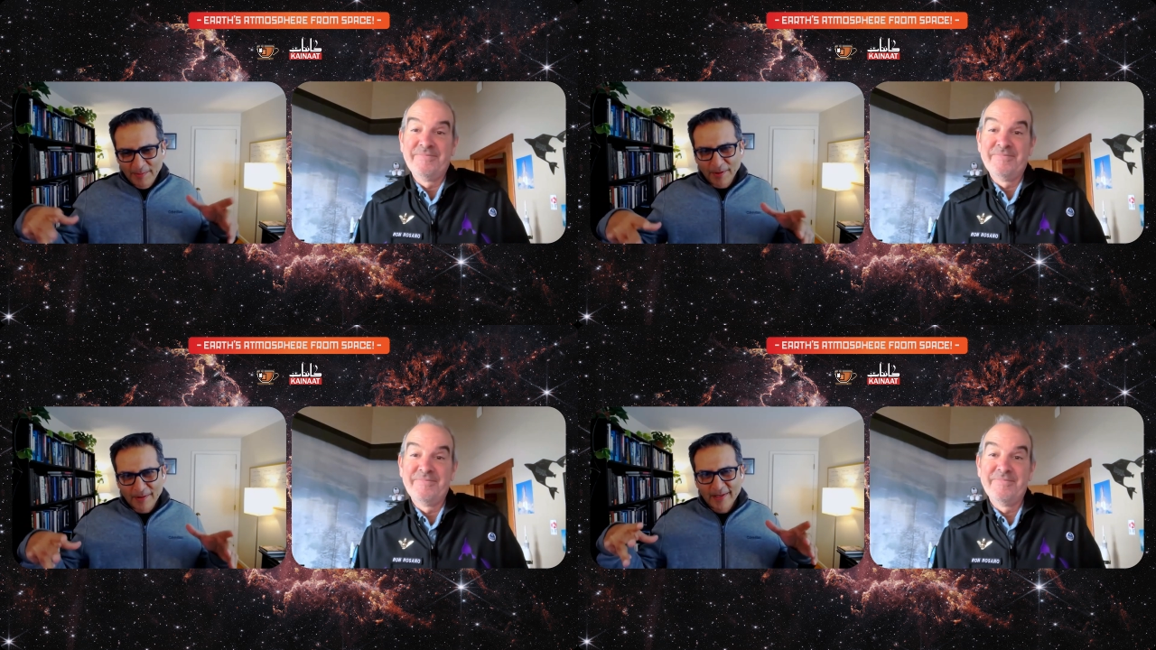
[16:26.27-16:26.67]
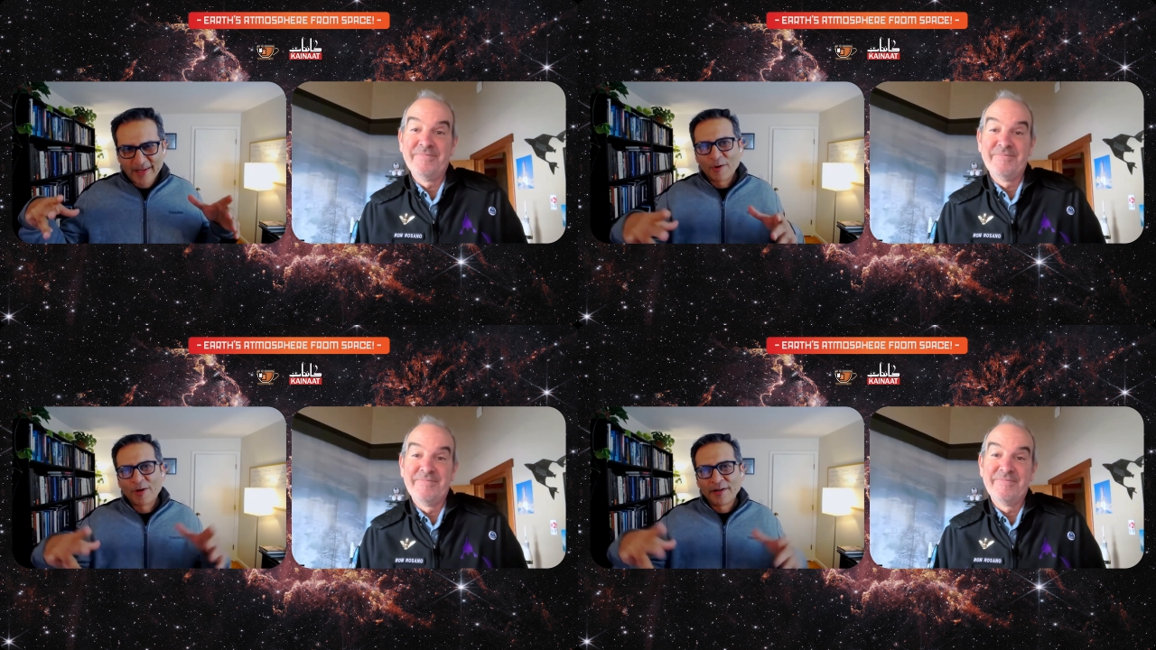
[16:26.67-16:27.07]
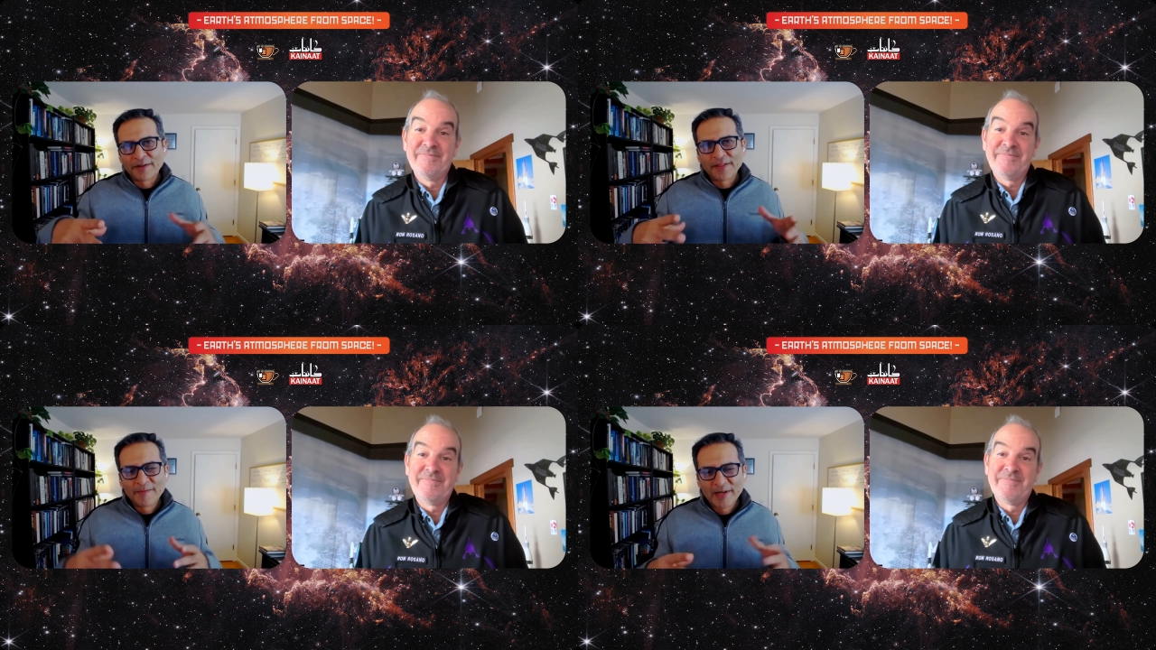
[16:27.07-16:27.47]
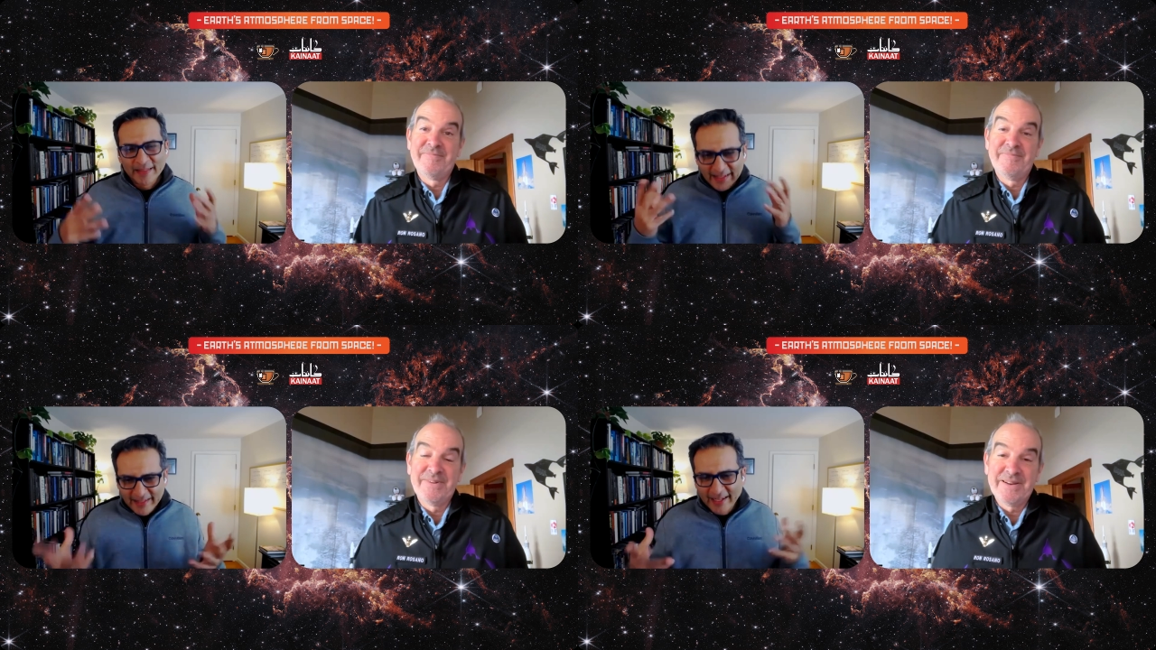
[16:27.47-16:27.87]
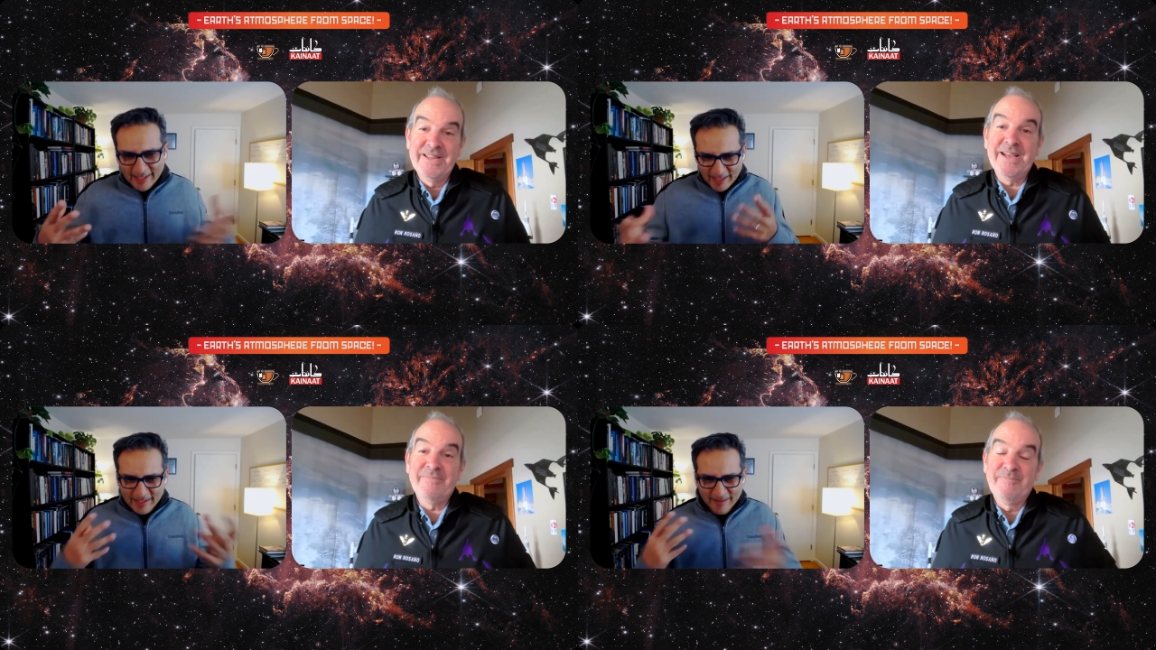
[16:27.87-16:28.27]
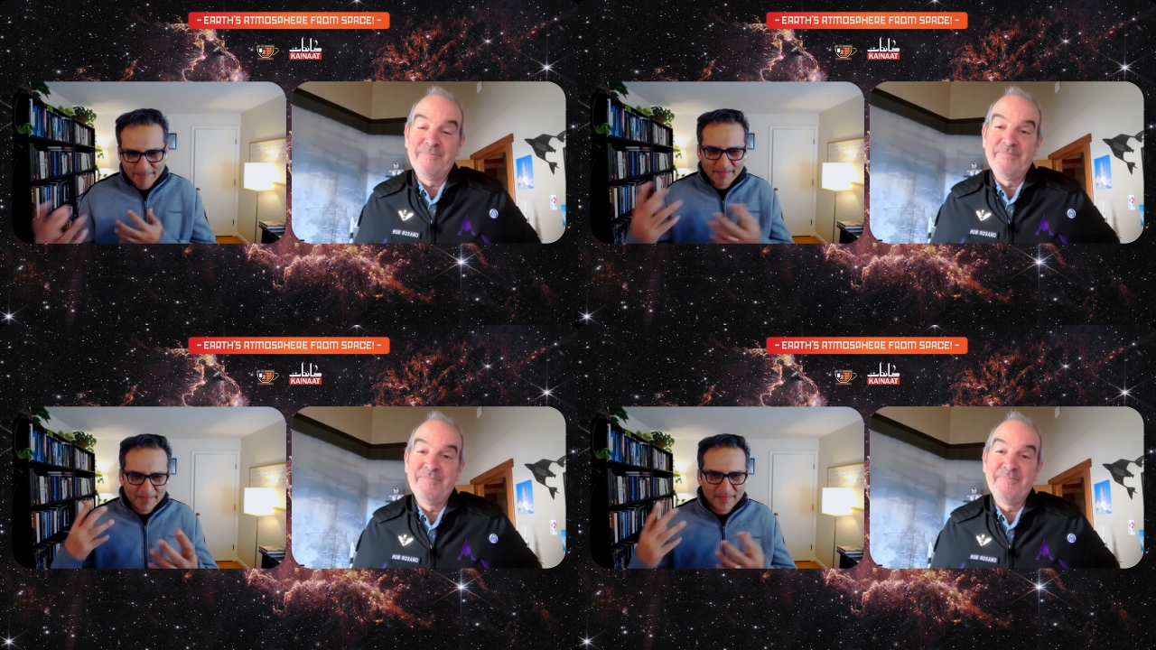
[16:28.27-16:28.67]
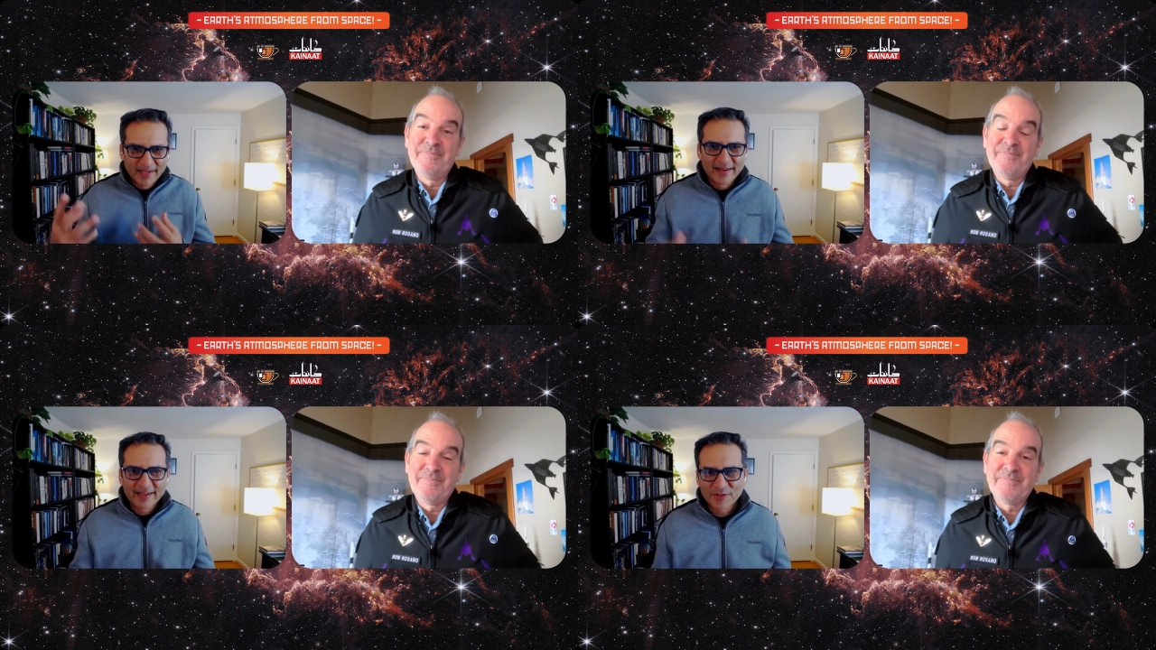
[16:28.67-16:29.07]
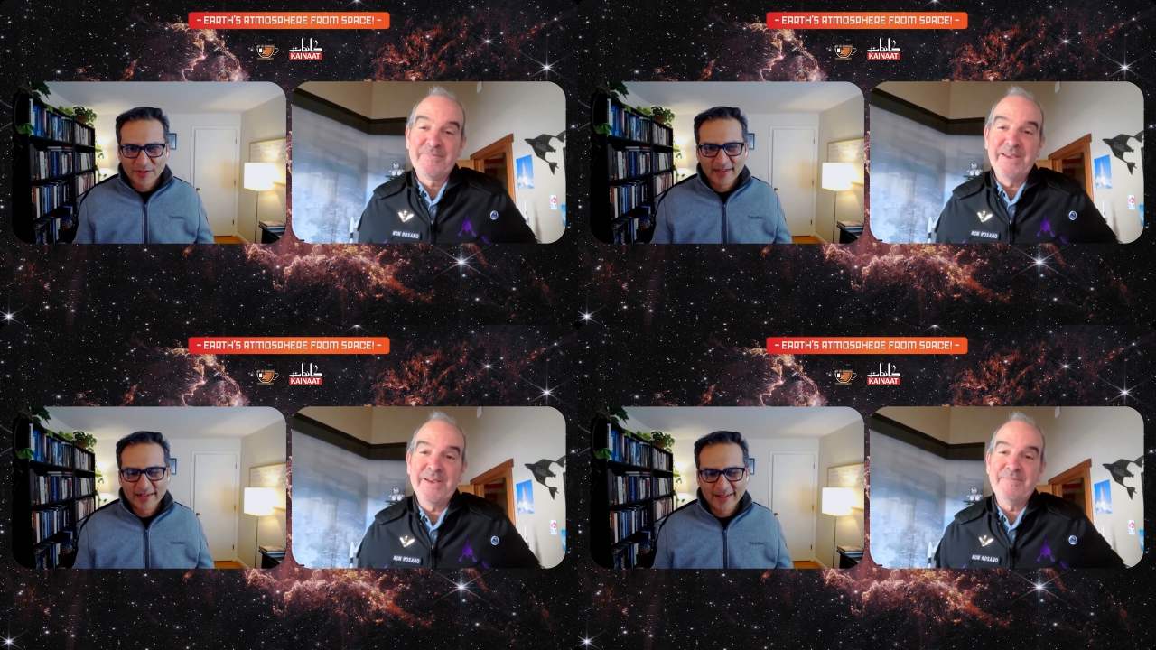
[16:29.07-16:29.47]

Speaker 1: people here on earth i mean i think yeah. that's the connection yeah.